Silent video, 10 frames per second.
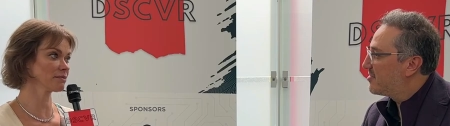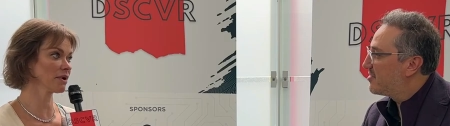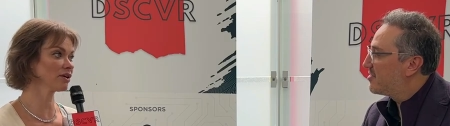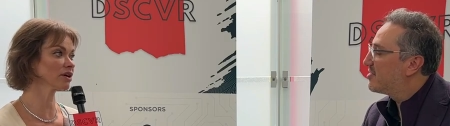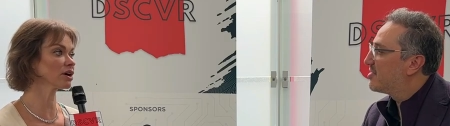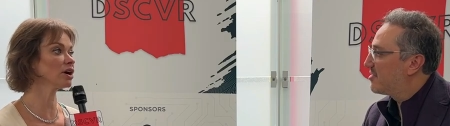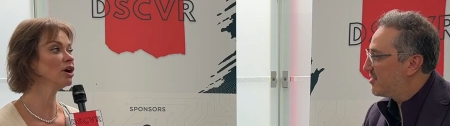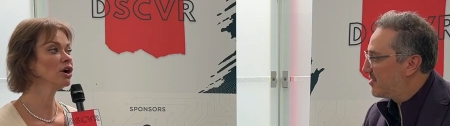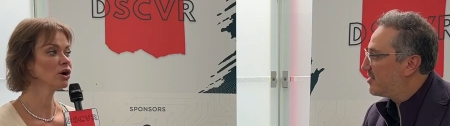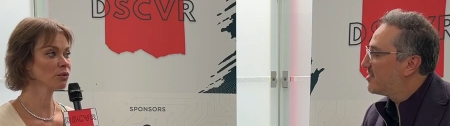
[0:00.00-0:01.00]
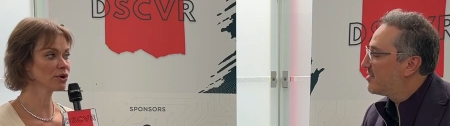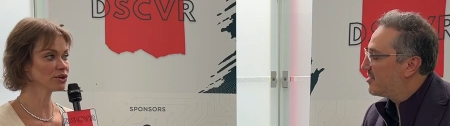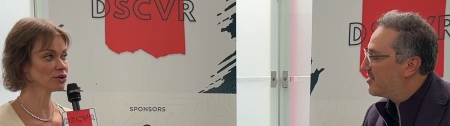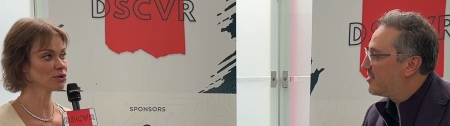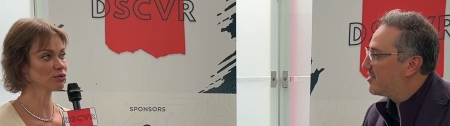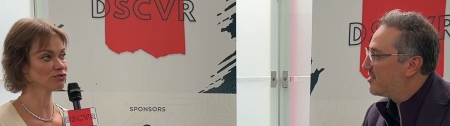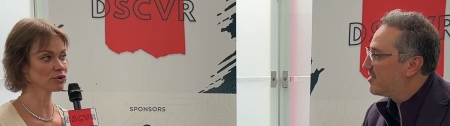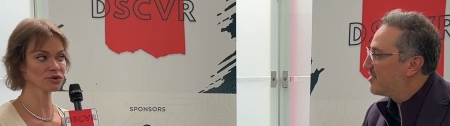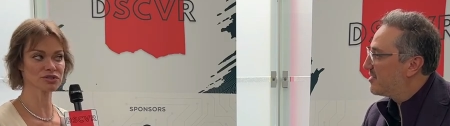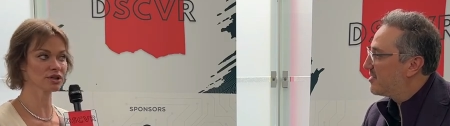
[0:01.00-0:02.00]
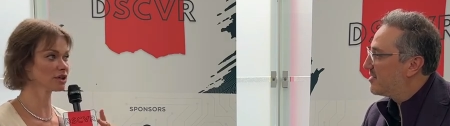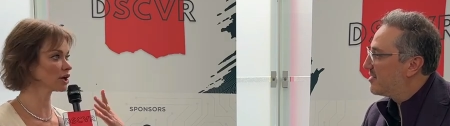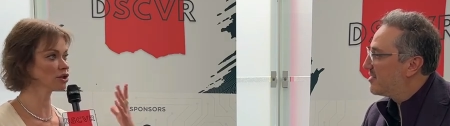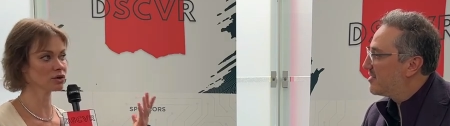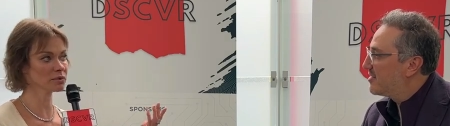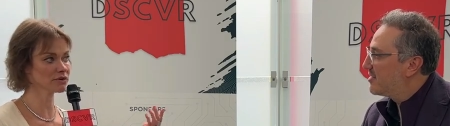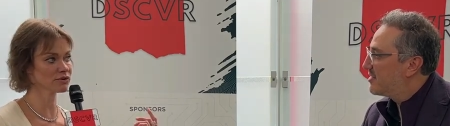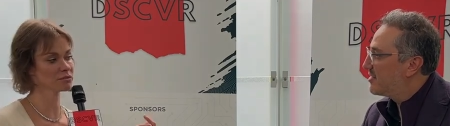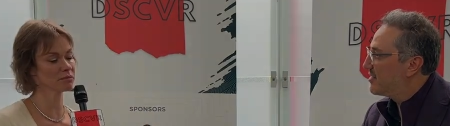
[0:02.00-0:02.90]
Speaker 1: America. Or are you focusing like globally from the